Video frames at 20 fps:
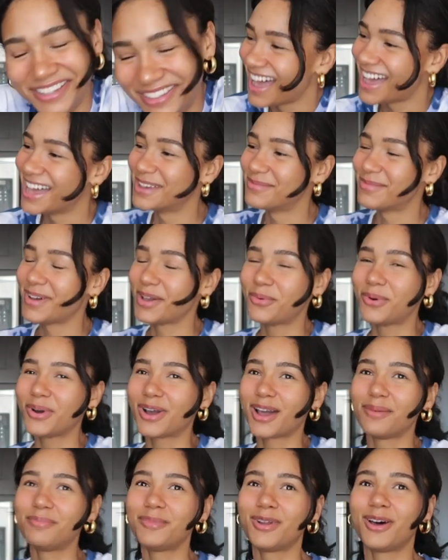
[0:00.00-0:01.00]
I
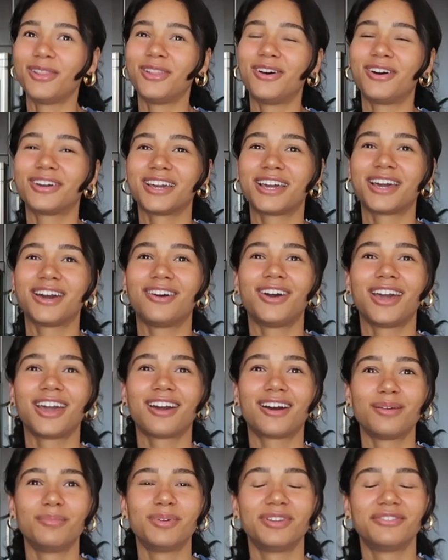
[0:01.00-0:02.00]
woke up not long ago. I
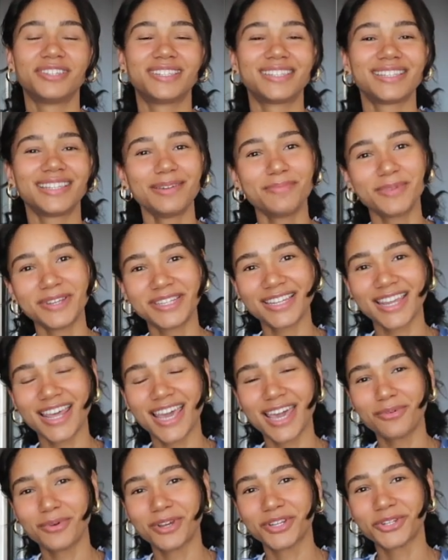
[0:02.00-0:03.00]
got a bit of a sleep in
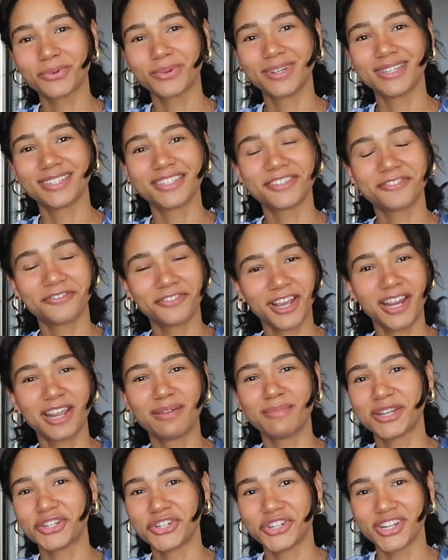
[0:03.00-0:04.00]
today, which was very
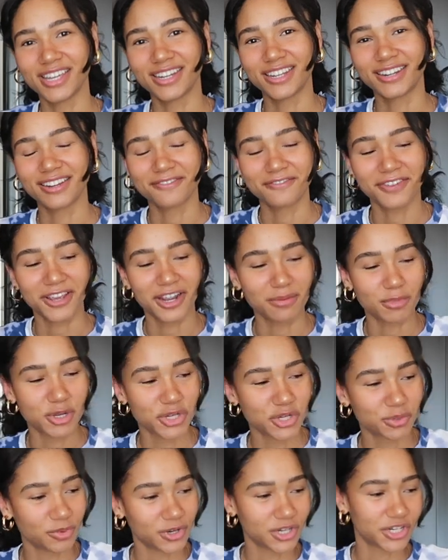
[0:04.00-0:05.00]
much needed and very
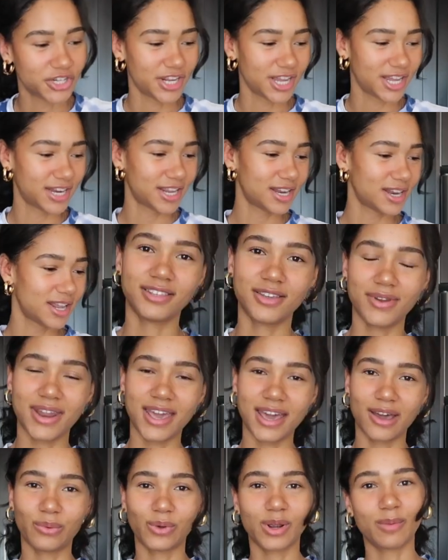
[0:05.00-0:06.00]
much appreciated. So
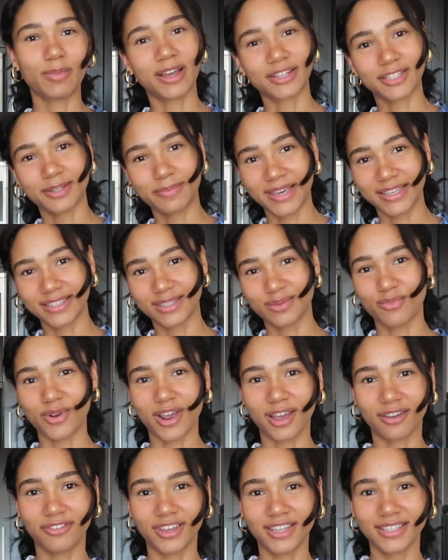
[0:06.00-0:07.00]
now we're about to make some
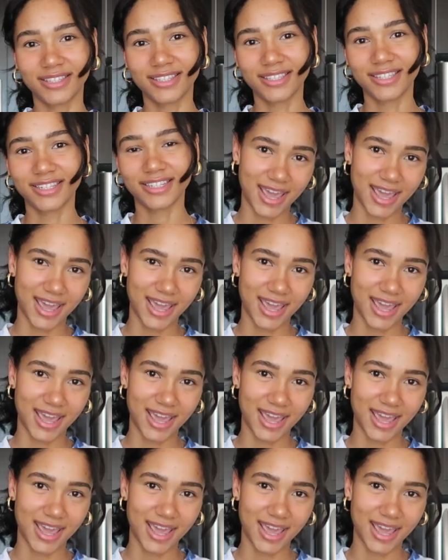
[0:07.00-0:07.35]
breakfast.